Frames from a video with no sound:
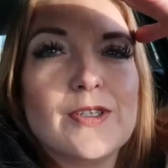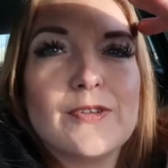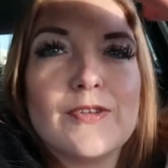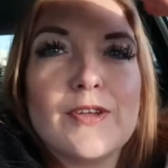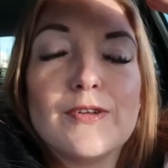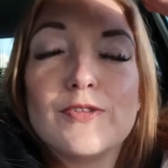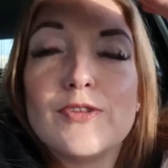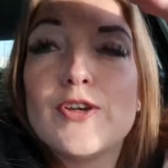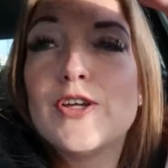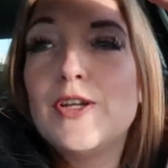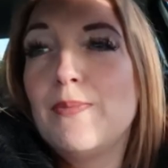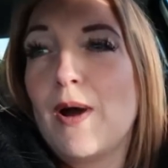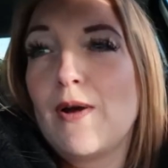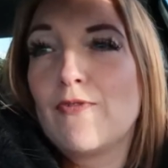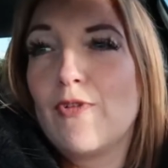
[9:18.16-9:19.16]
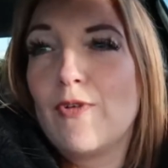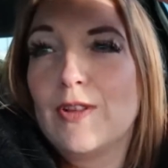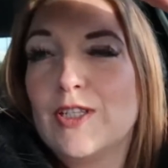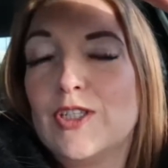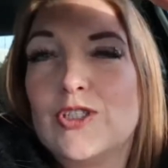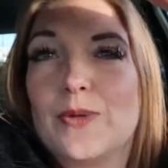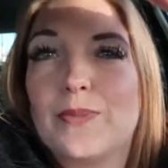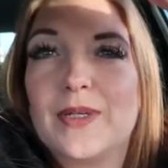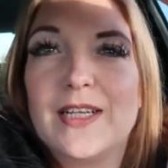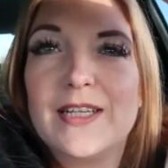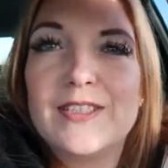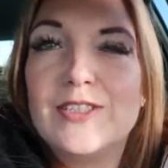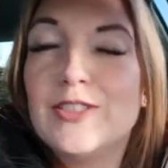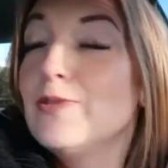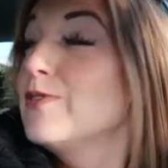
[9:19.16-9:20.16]
£30 for all this shopping,
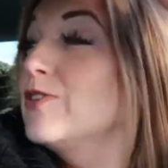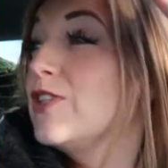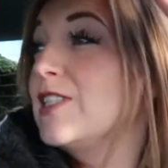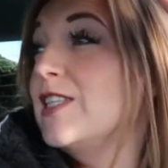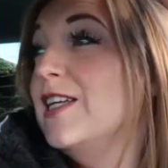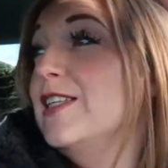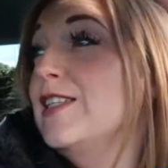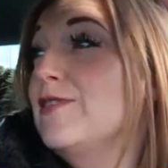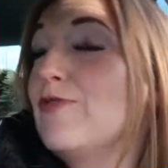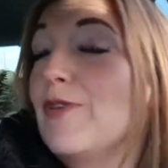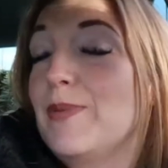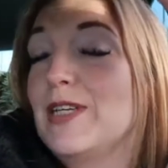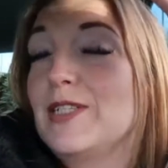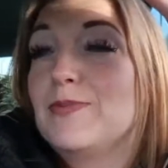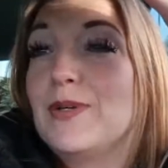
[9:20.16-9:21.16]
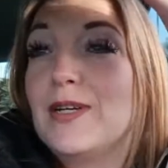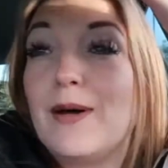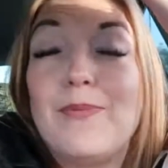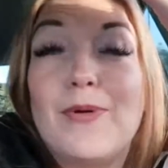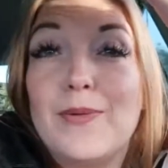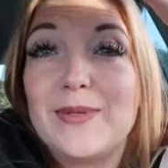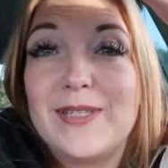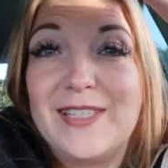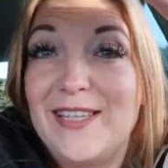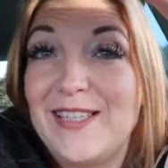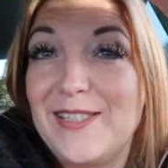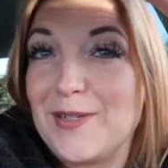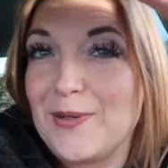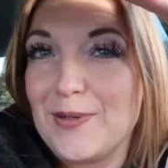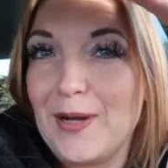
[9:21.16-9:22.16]
and you just said it's rubbish, but I promise you
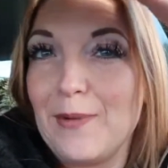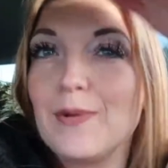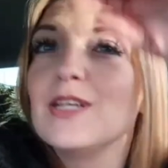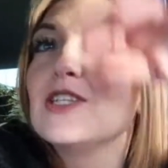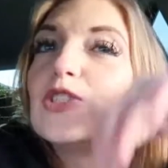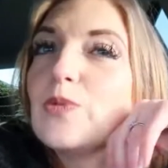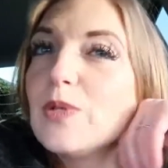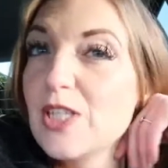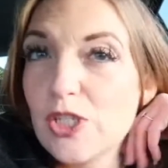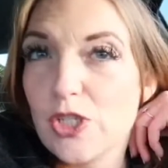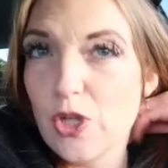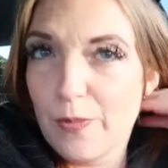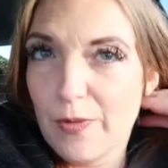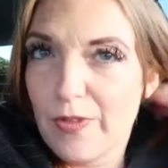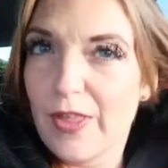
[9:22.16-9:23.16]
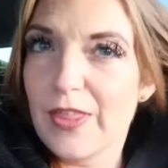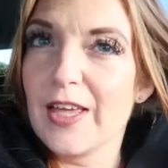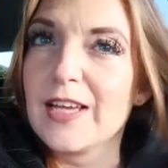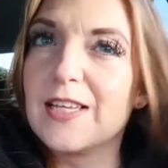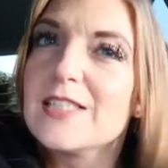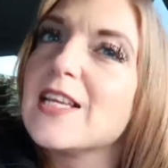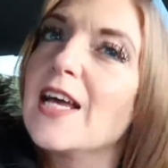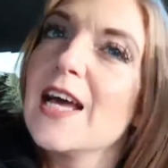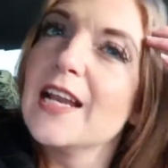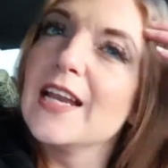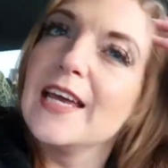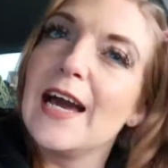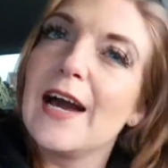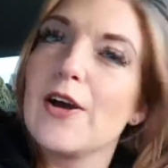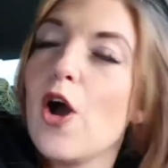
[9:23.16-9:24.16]
it's not. And I will show you some of the things
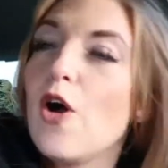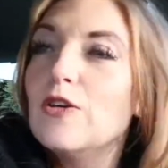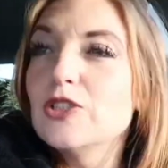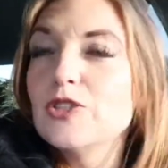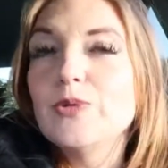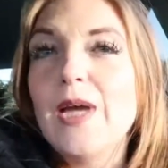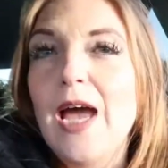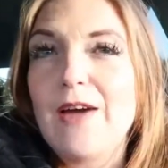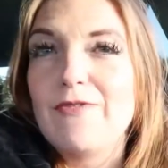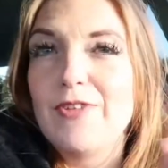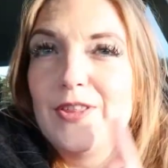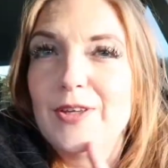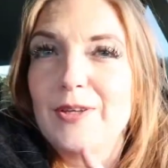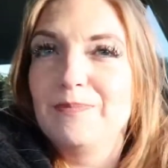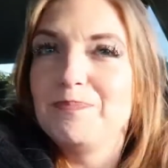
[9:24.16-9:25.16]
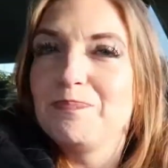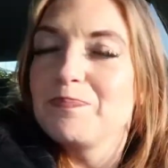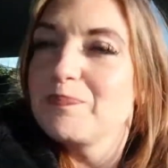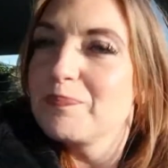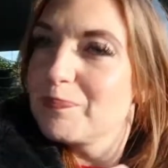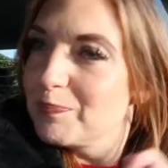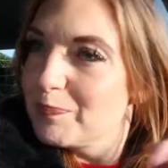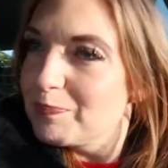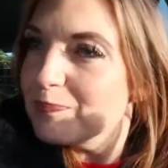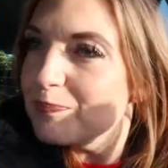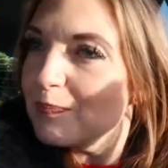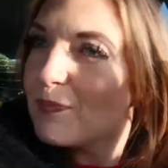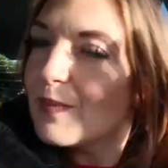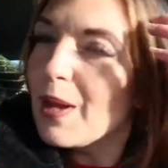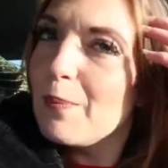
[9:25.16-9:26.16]
later. I can't show you everything,
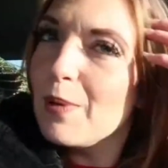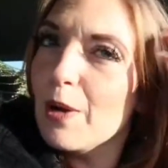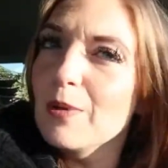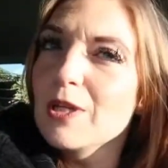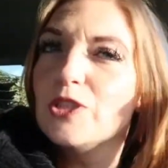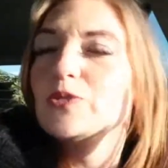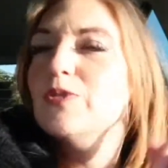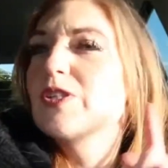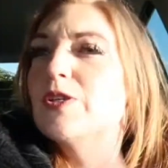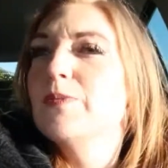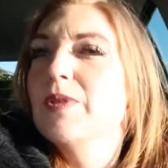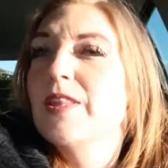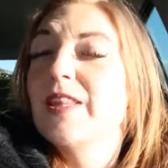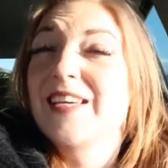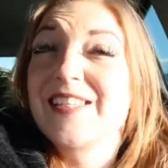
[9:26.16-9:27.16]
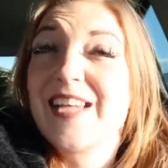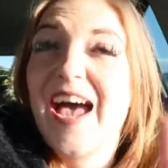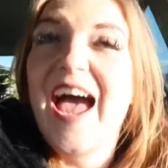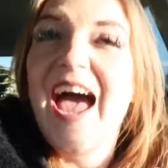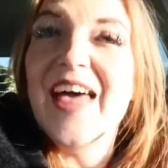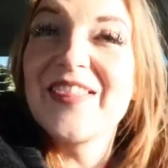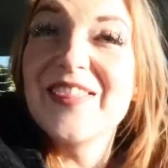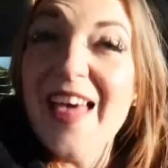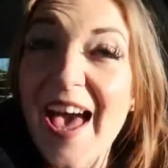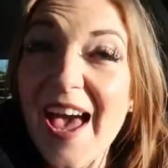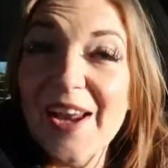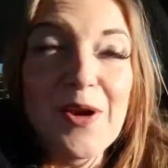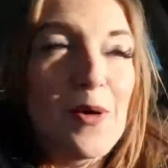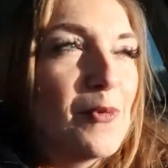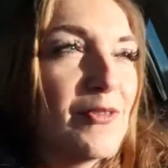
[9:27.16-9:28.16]
but I will show you some of the things.
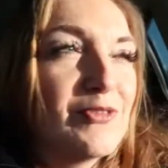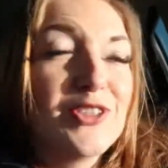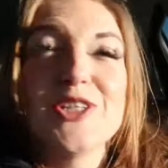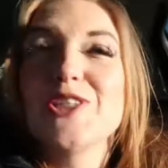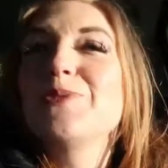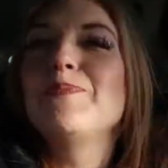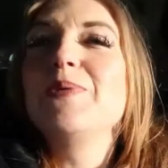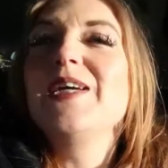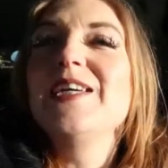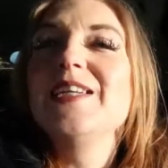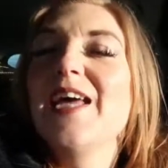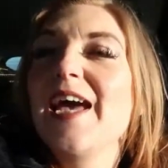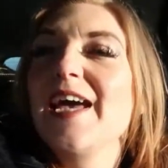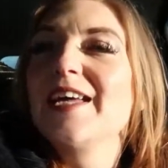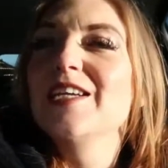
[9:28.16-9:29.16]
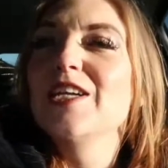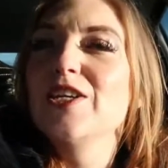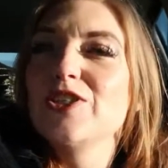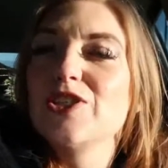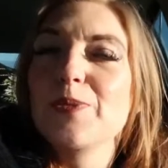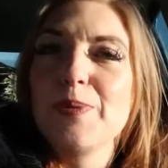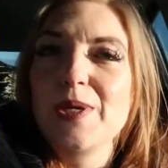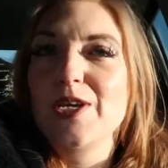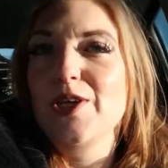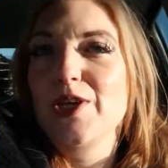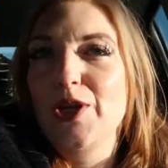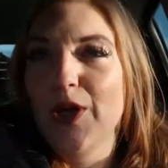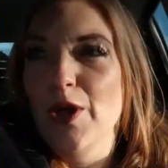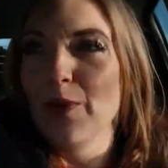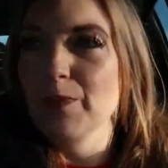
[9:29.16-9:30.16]
Then we've just been in to
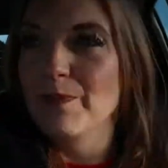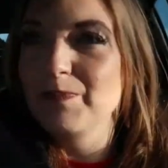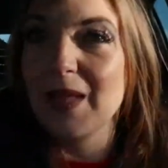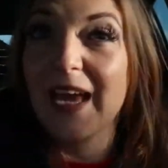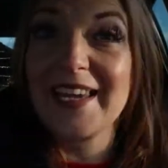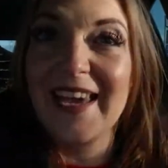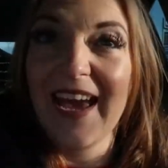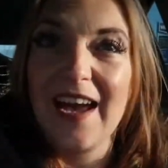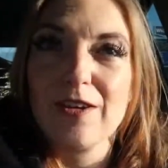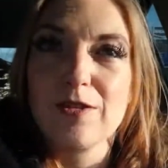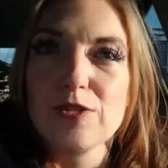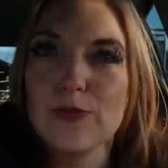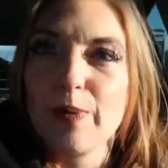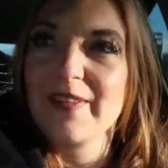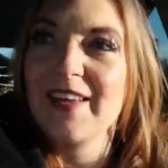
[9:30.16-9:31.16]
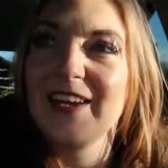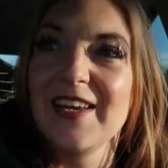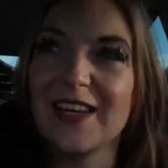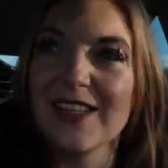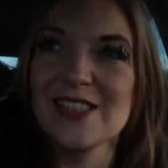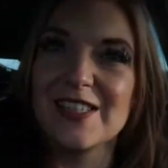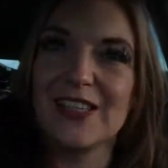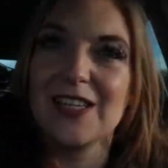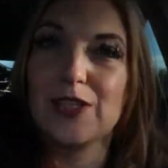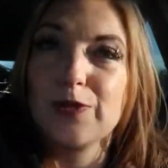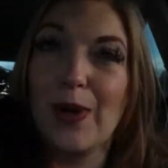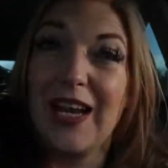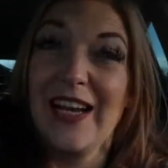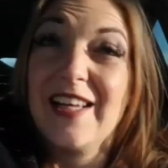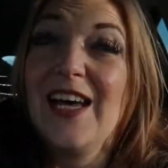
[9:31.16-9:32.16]
B&Q again, because we went there yesterday as
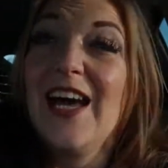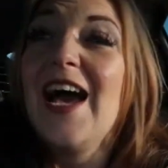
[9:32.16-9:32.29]
well,